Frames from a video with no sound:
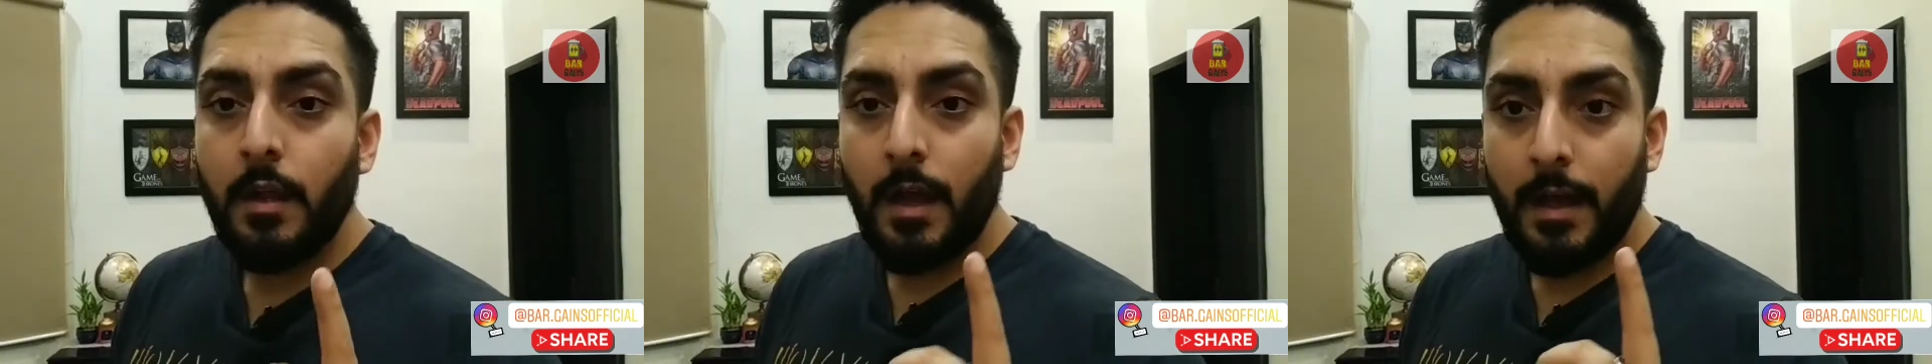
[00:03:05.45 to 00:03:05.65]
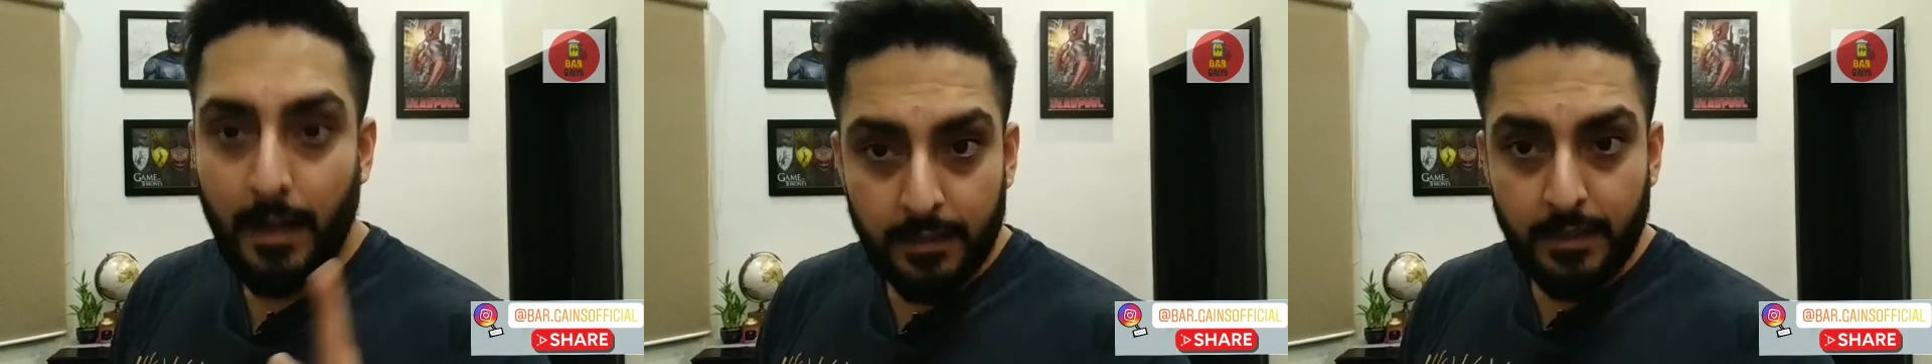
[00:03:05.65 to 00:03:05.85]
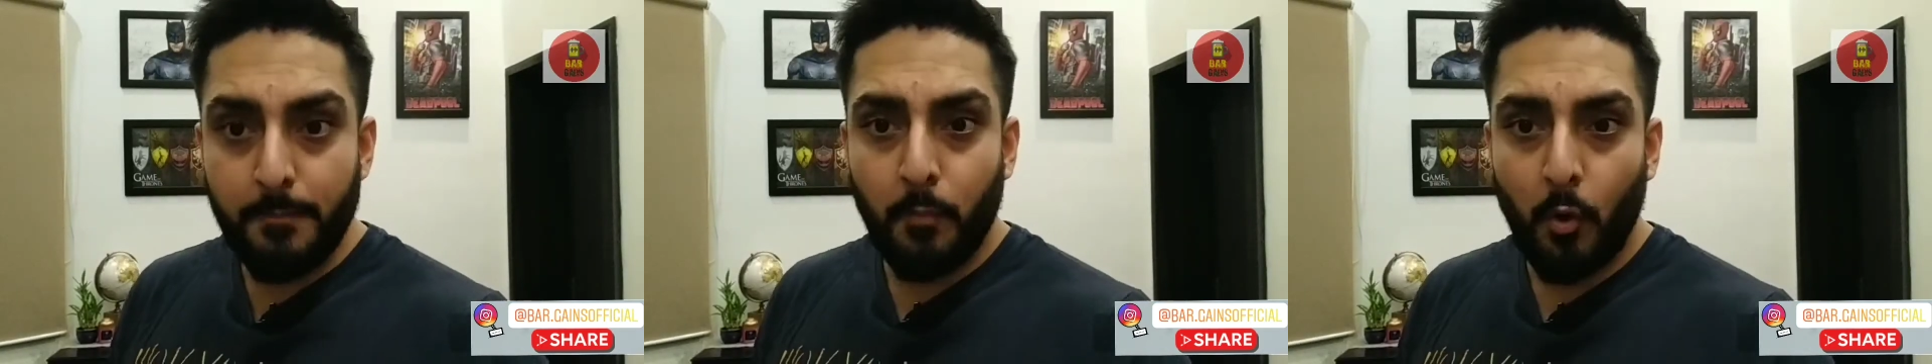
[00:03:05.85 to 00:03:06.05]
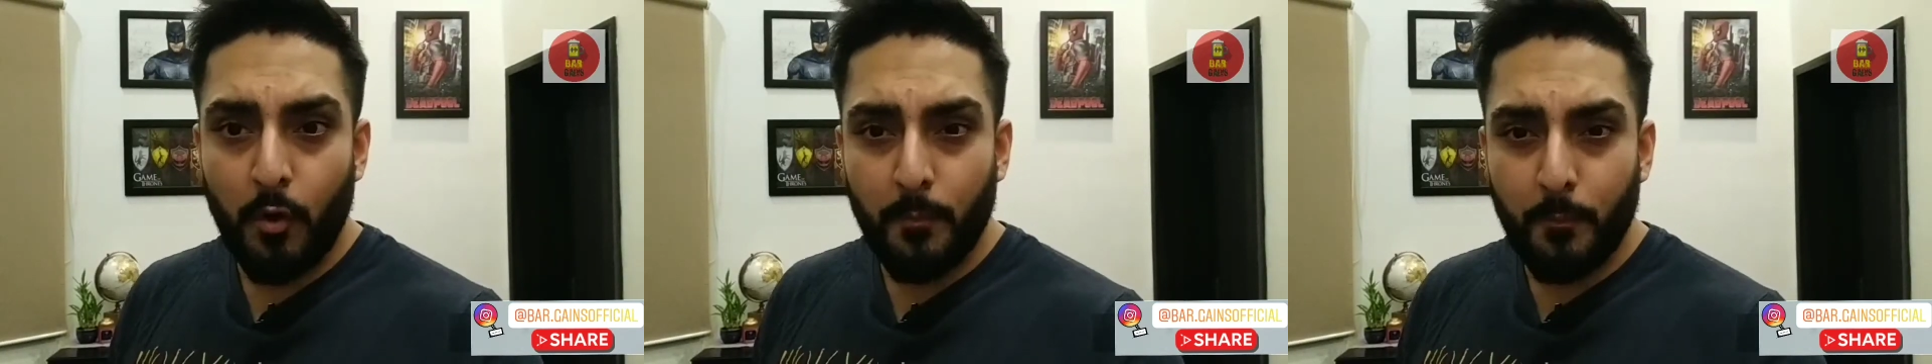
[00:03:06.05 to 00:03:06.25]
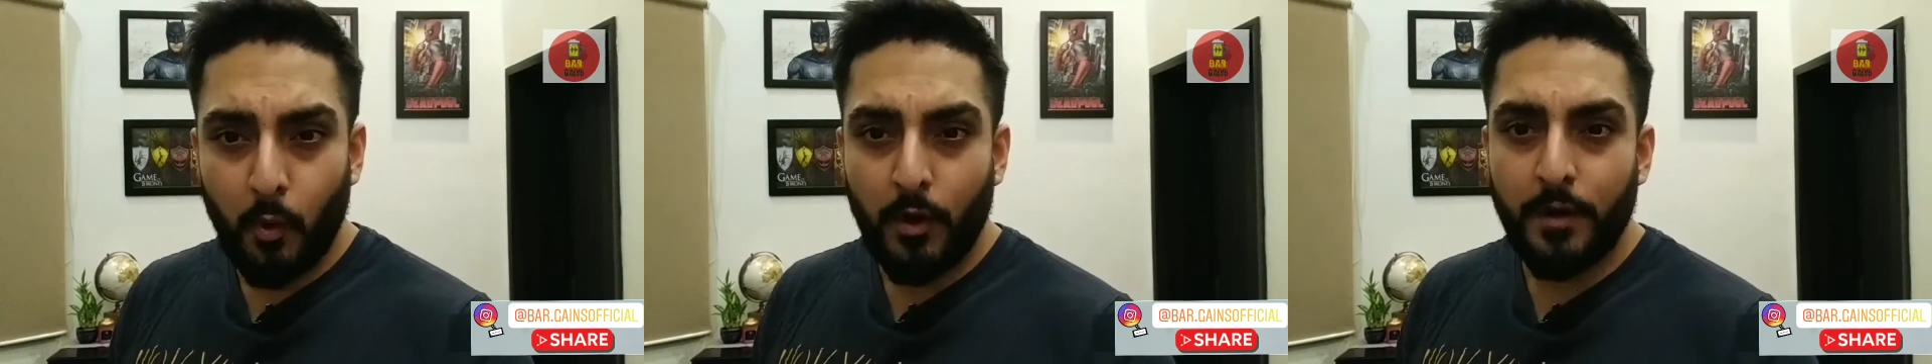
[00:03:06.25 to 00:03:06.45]
Another
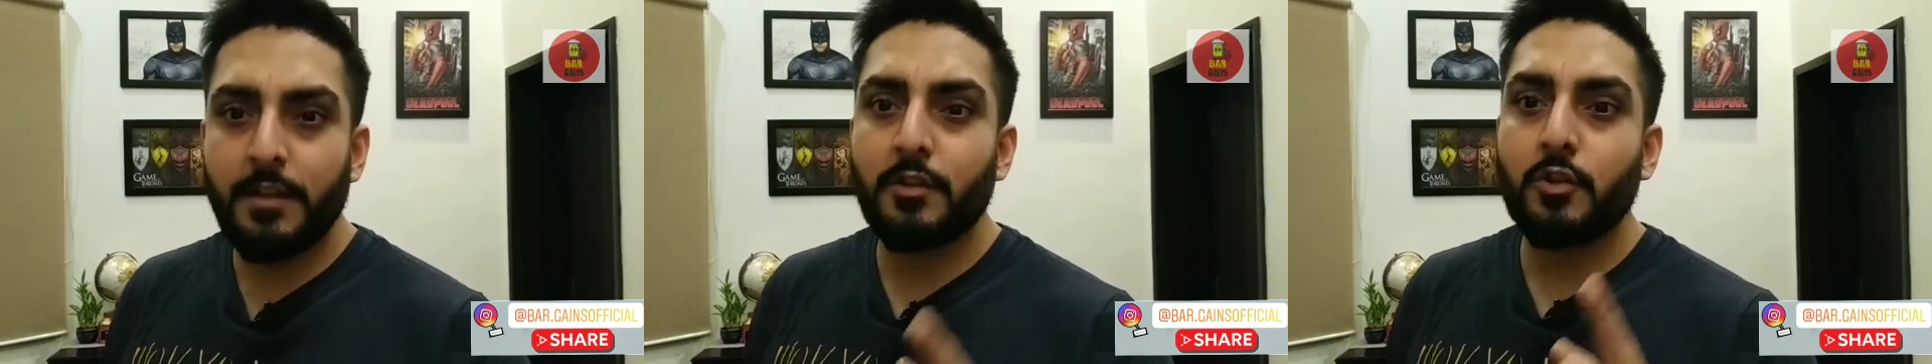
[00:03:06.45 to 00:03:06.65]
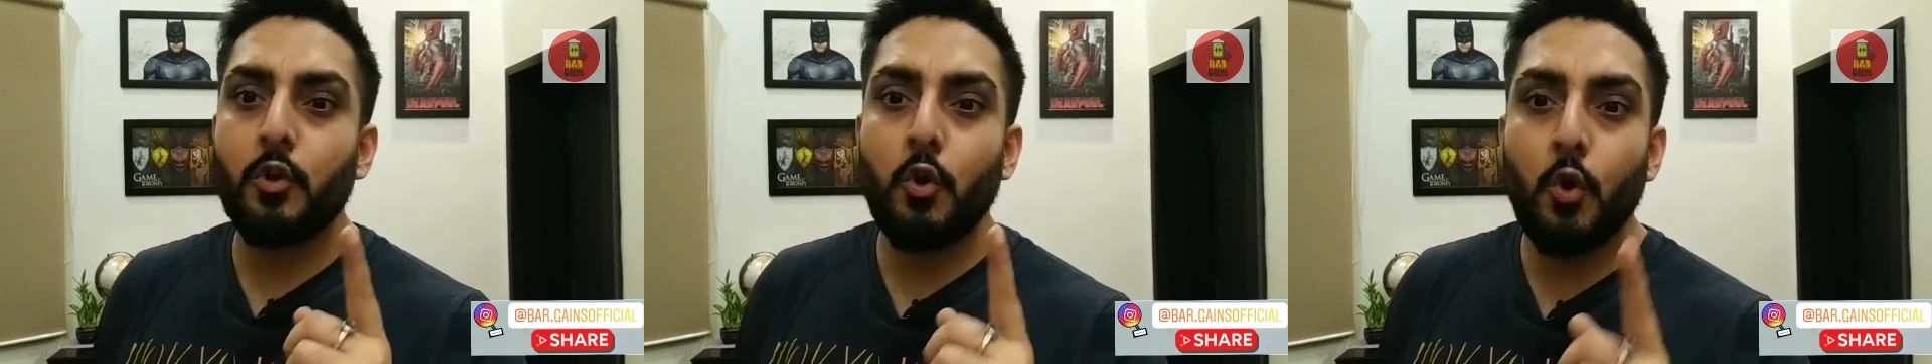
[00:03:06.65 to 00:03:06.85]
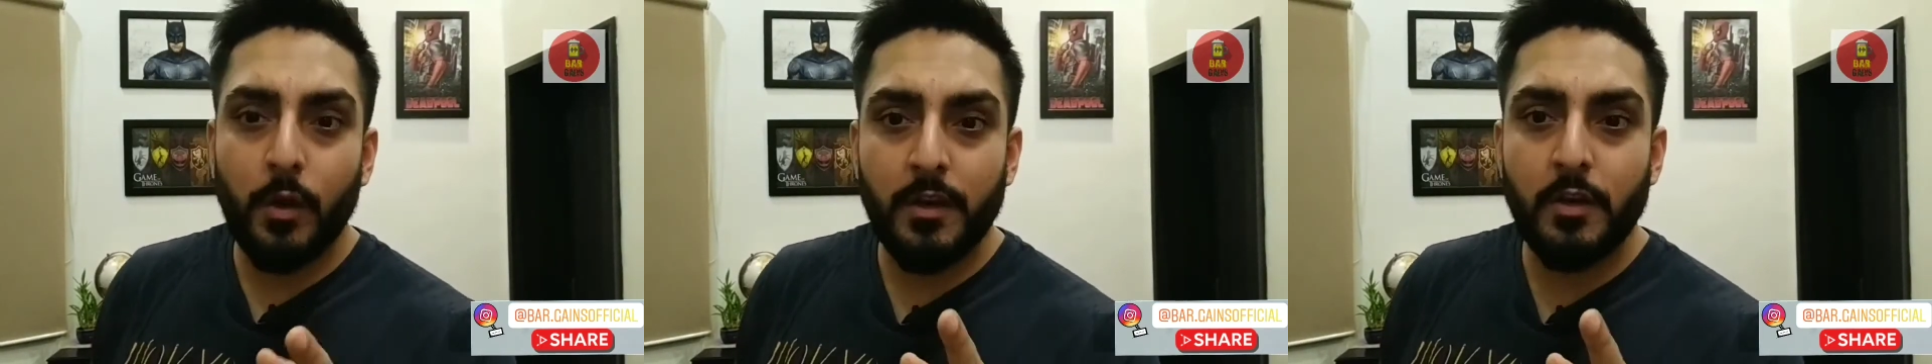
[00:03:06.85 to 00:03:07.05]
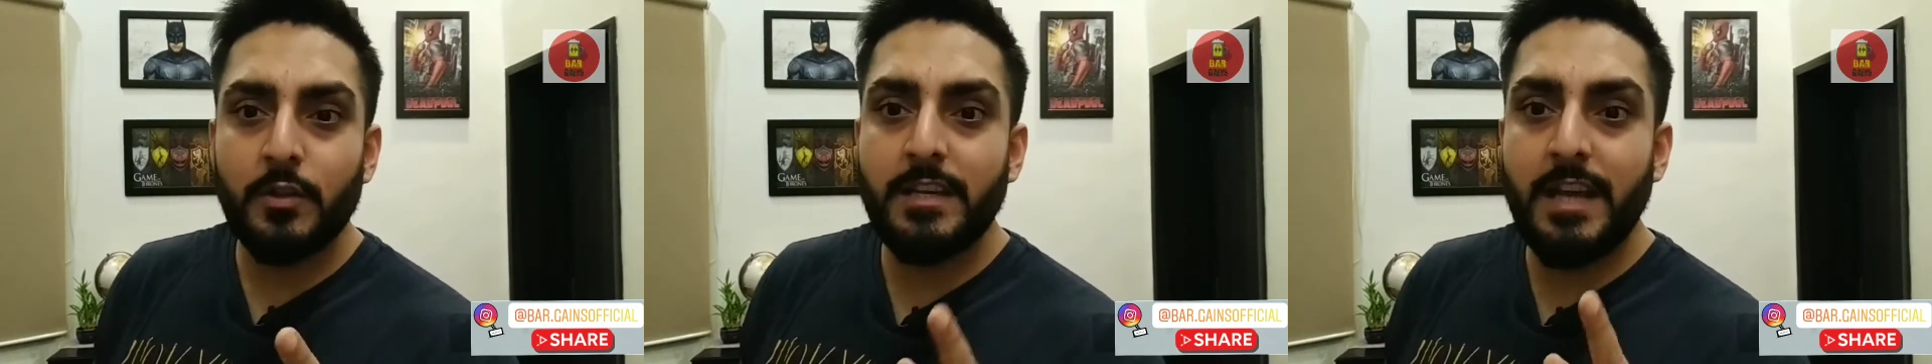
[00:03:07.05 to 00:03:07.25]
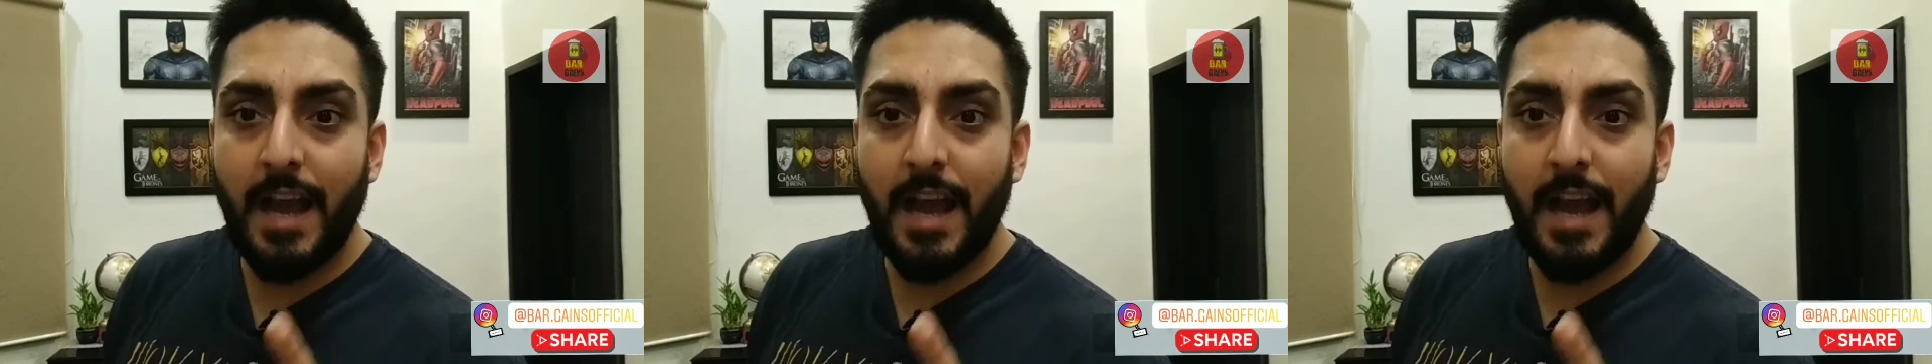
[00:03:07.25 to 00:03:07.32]
important point is to look into the